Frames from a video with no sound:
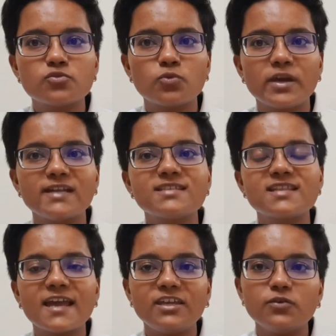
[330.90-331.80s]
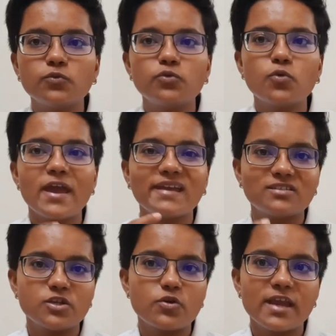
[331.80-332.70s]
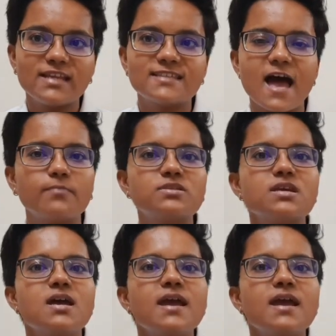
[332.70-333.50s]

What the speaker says: students like you to ace your exams.